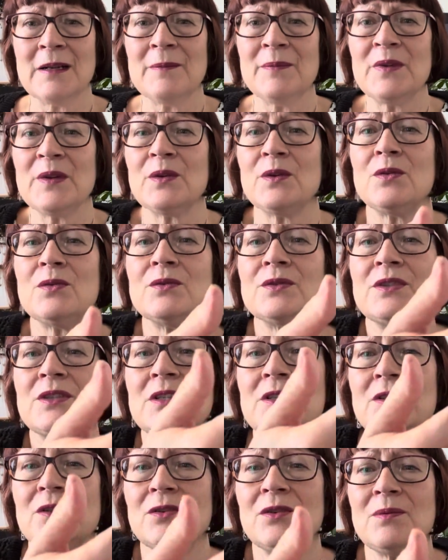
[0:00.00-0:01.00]
Now, of course, this
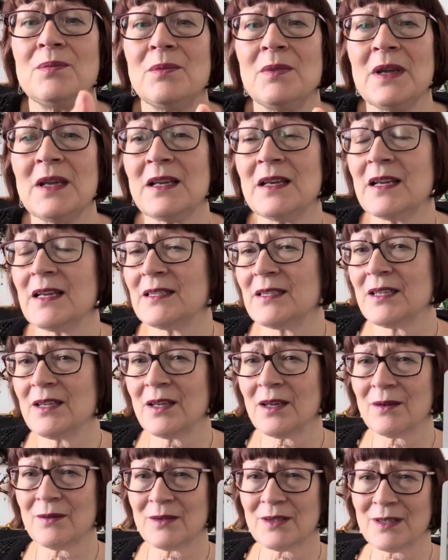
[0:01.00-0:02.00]
could mean letting
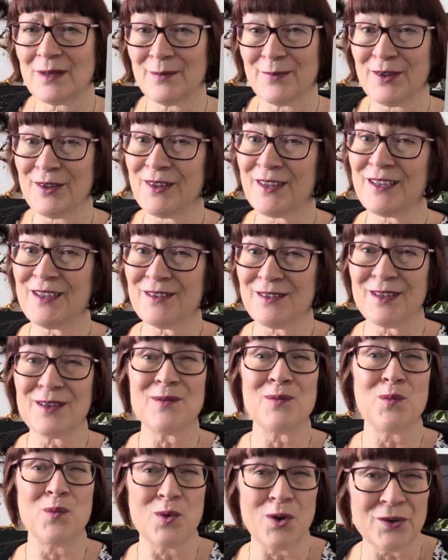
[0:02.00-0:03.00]
go of something that you
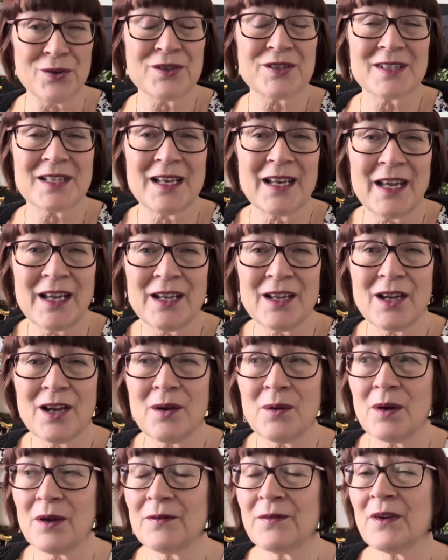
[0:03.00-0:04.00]
didn't want to let
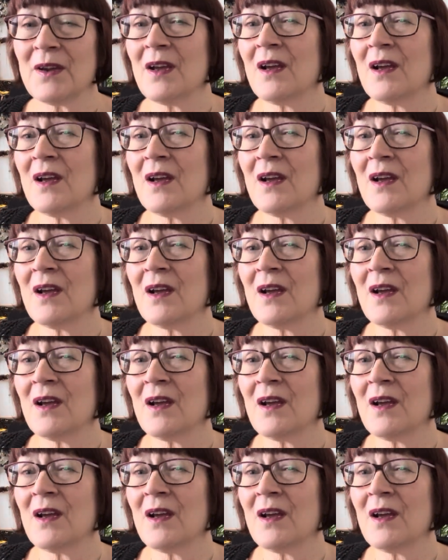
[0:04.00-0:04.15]
go of.